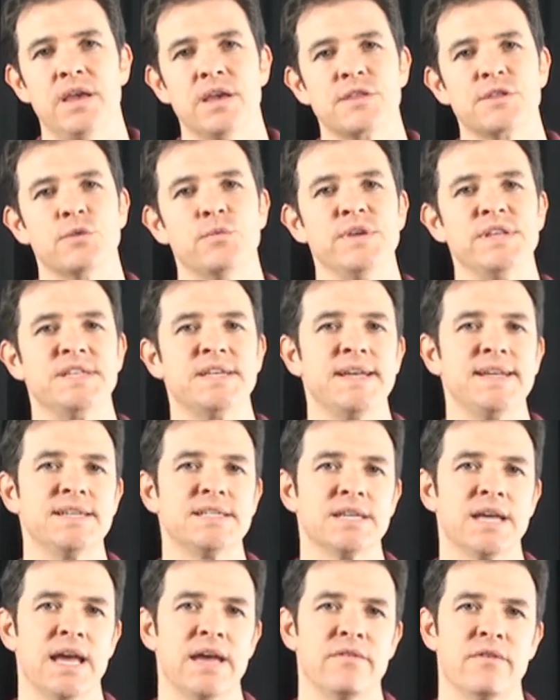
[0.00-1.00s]
So we tend
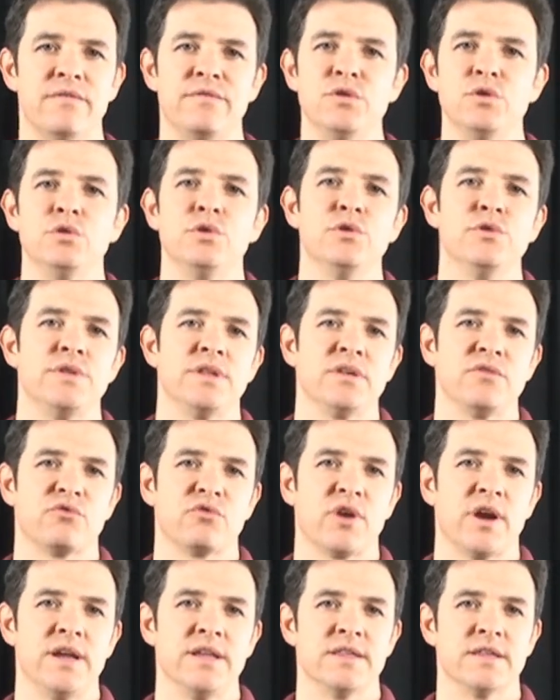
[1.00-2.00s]
to have a few losing
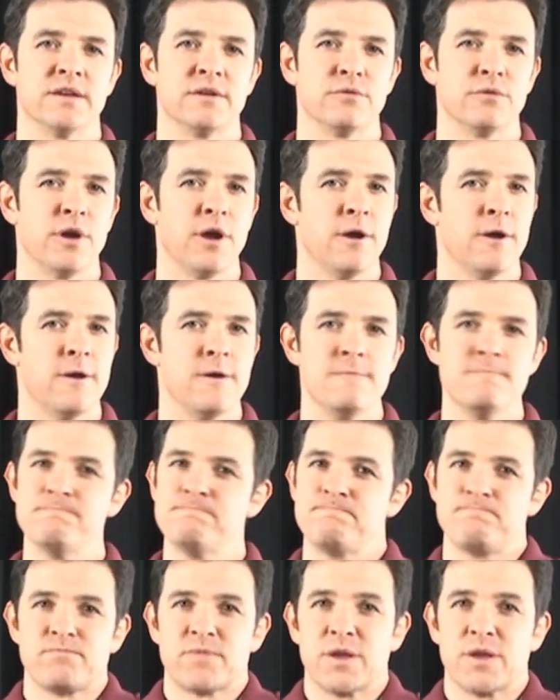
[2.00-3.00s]
trades in a row,
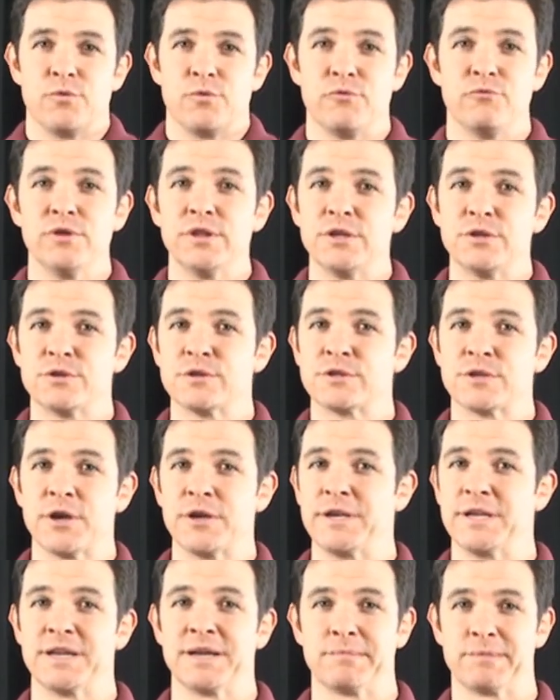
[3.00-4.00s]
we really just
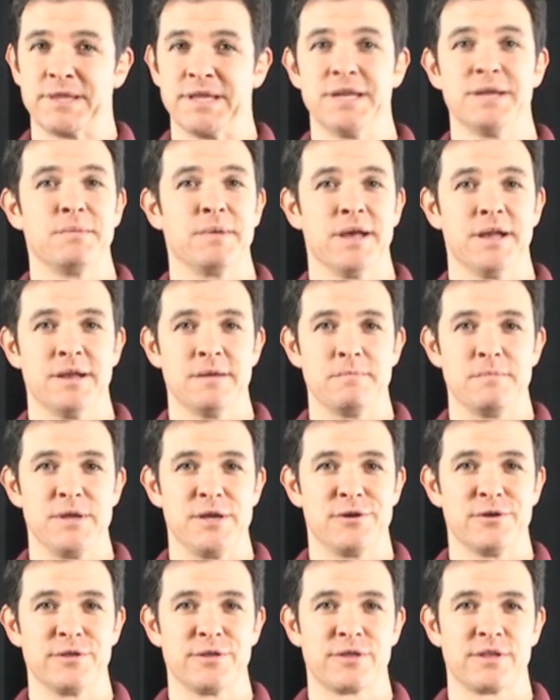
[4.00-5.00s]
don't get upset about it
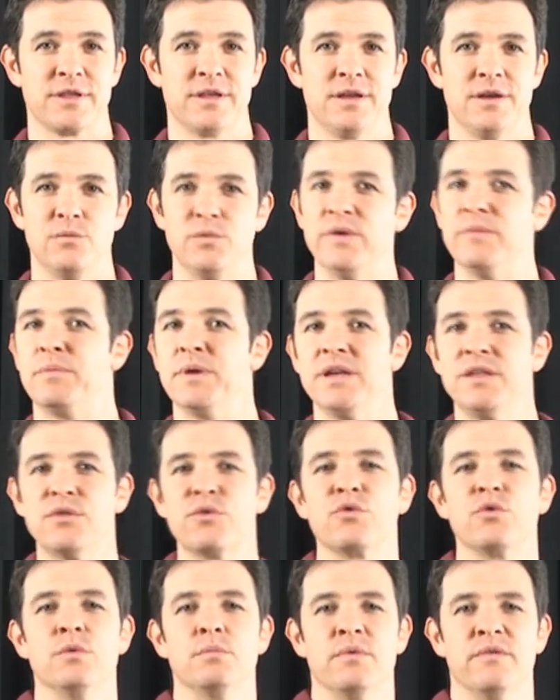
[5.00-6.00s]
because we've been
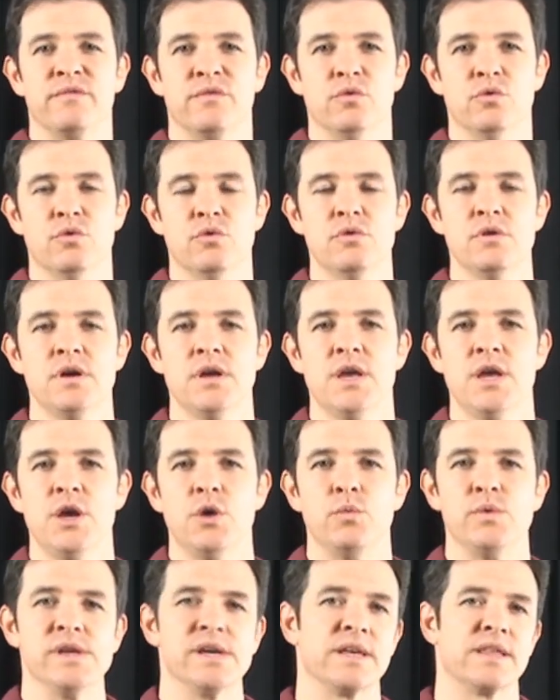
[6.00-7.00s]
through it before.
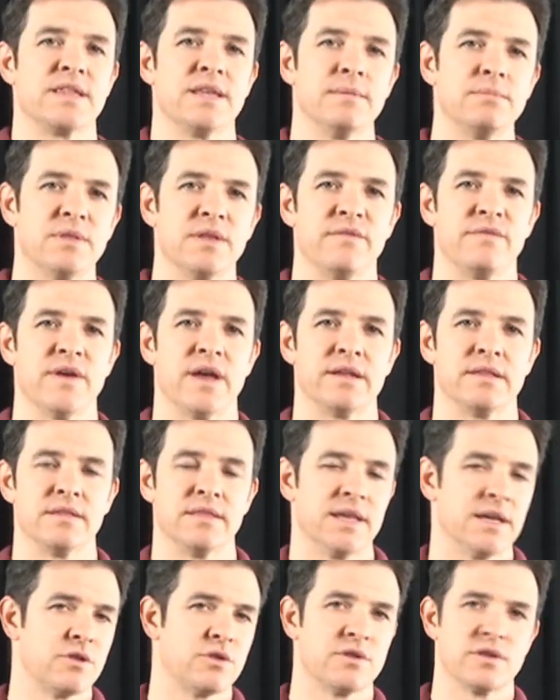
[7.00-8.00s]
We accept the fact
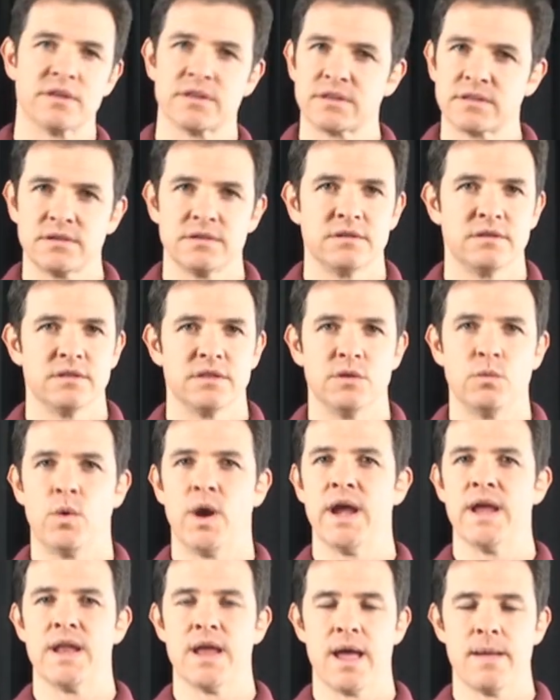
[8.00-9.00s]
that that's just the
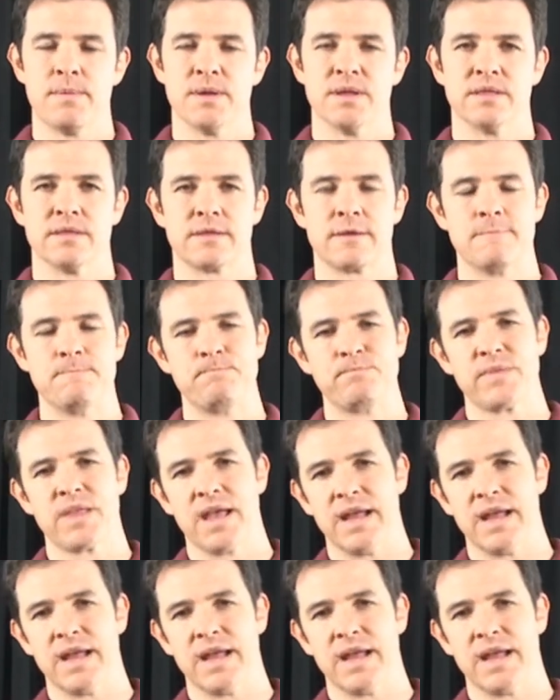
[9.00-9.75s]
way it happens.